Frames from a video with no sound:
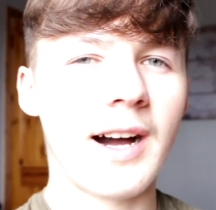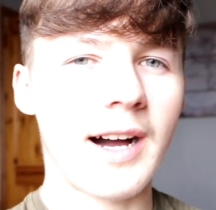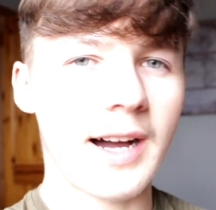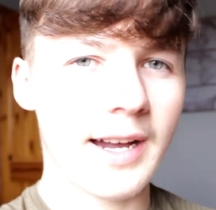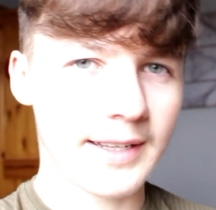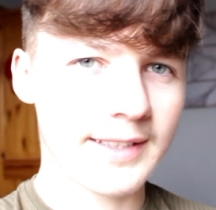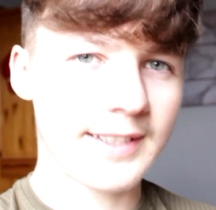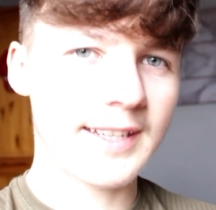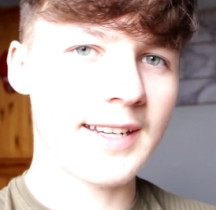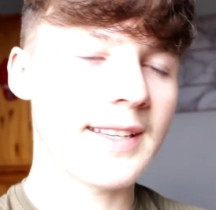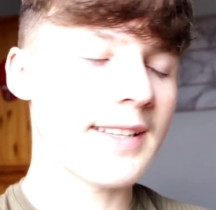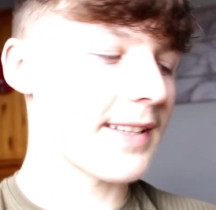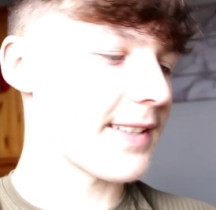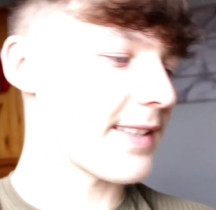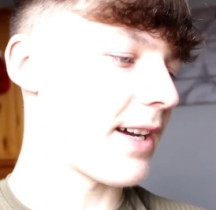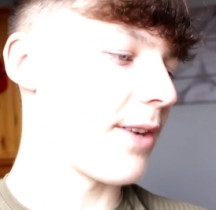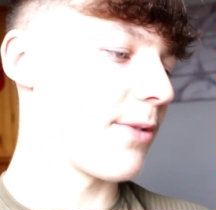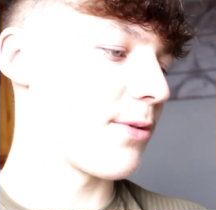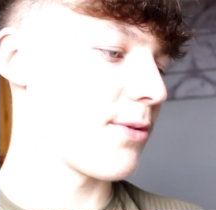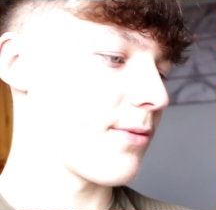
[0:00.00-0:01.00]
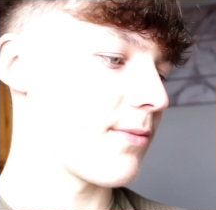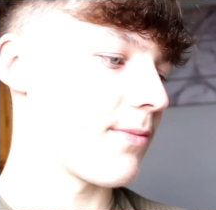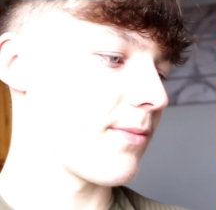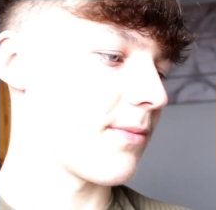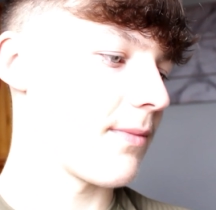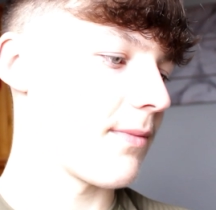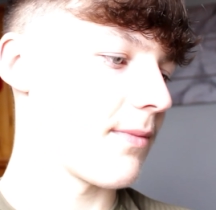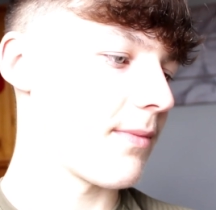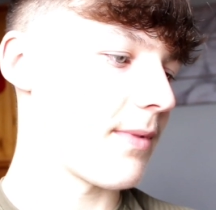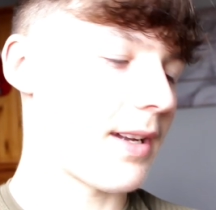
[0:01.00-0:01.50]
I think that's how,
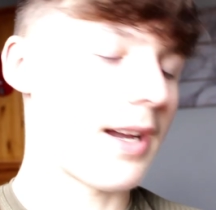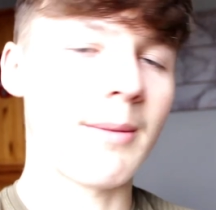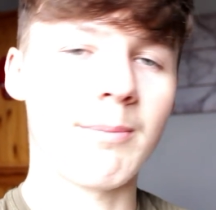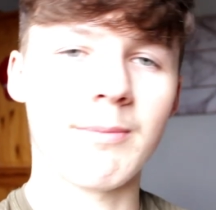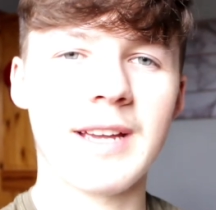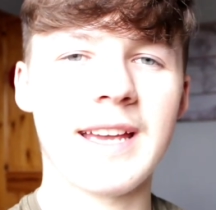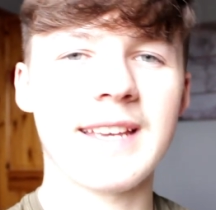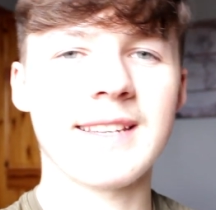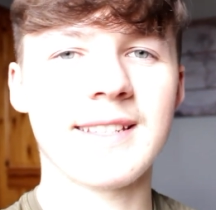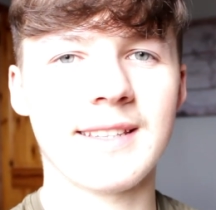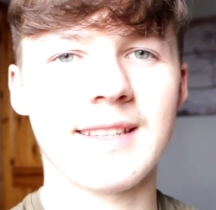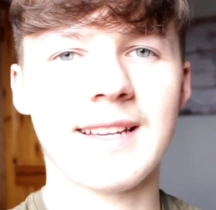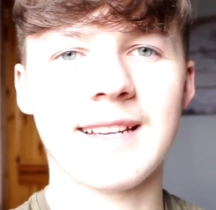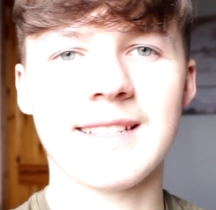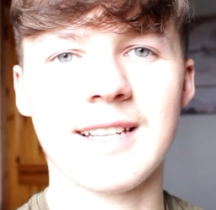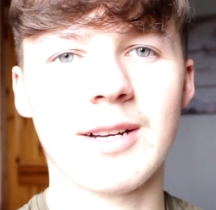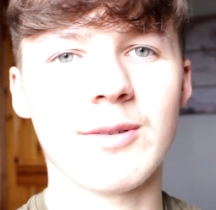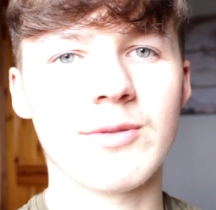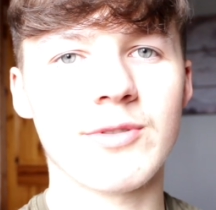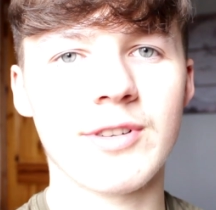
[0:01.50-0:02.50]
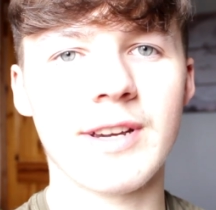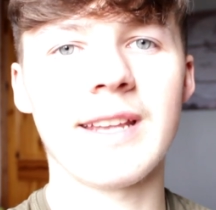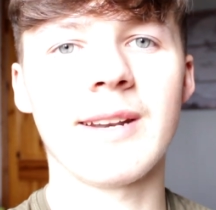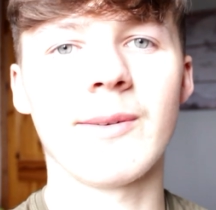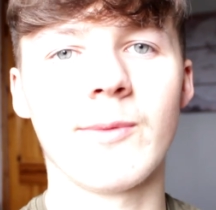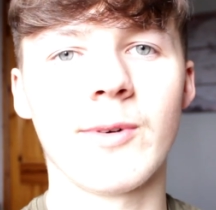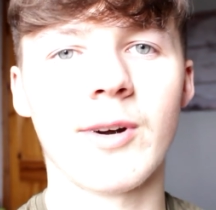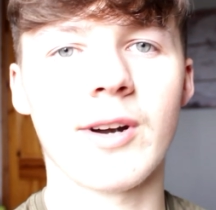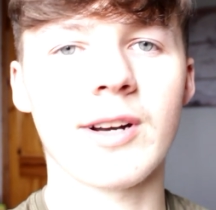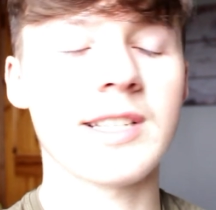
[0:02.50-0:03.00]
I'm guessing that's how
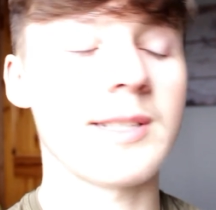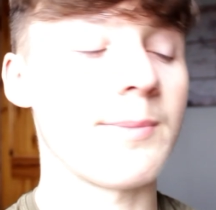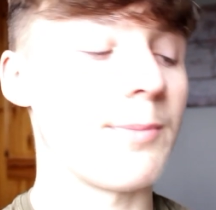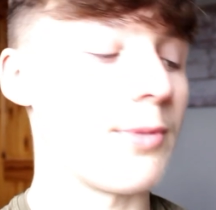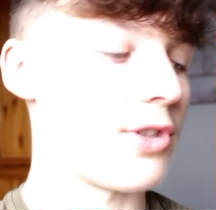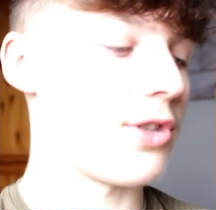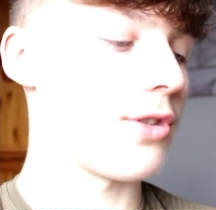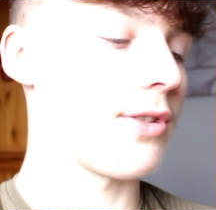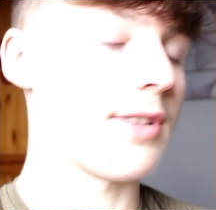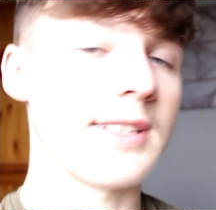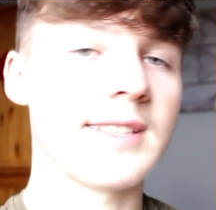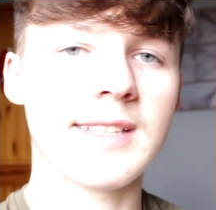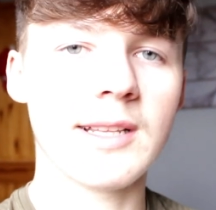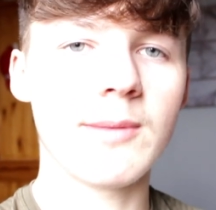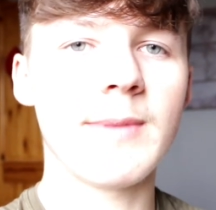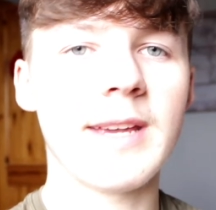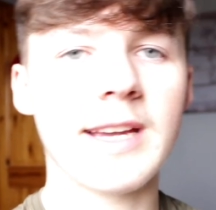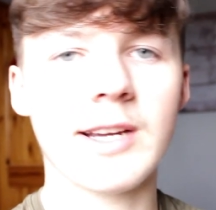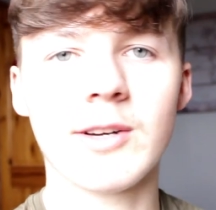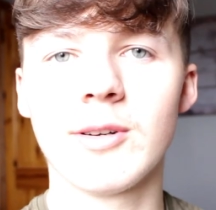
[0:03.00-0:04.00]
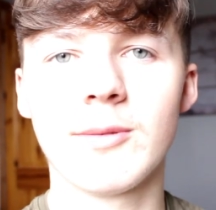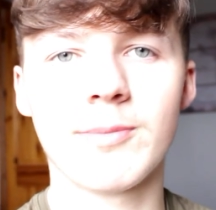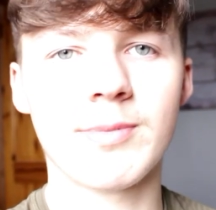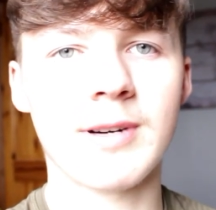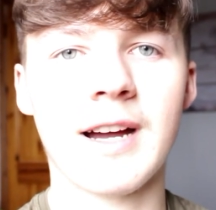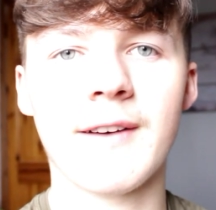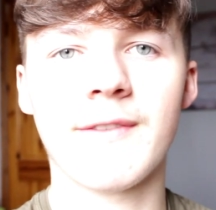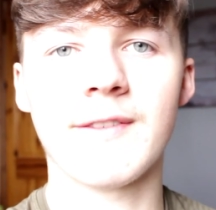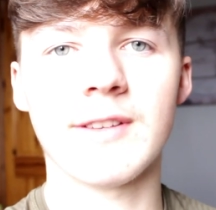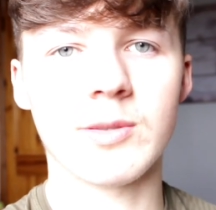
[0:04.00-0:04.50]
trading works, but you can still make good
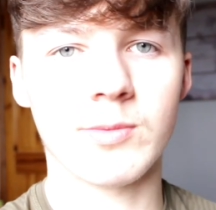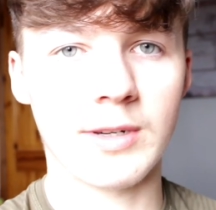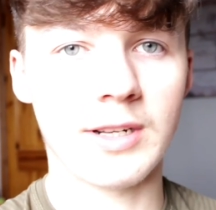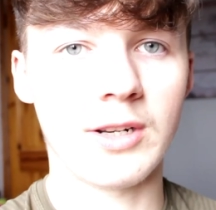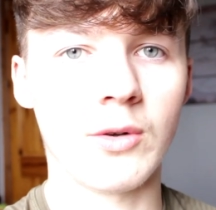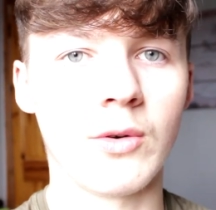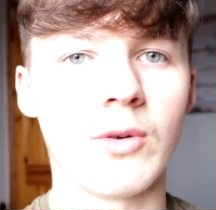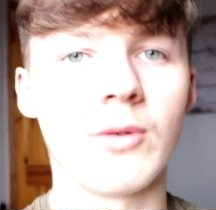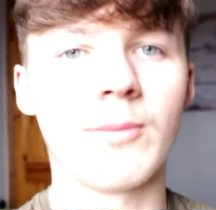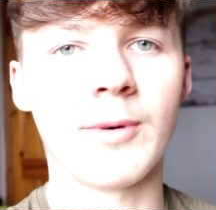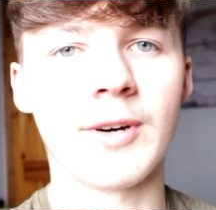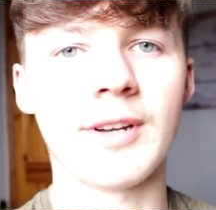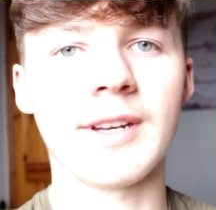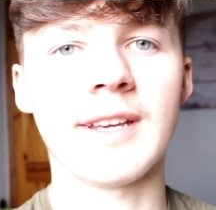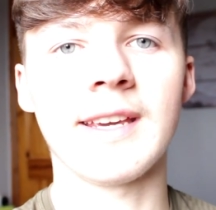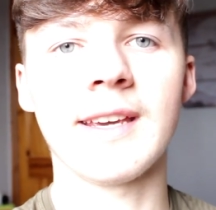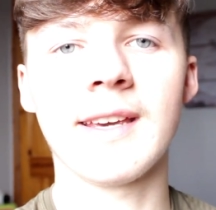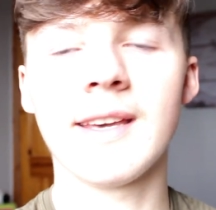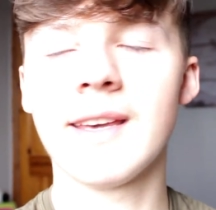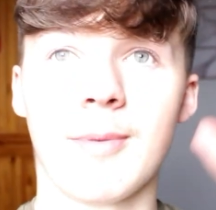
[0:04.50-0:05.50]
profits with low money.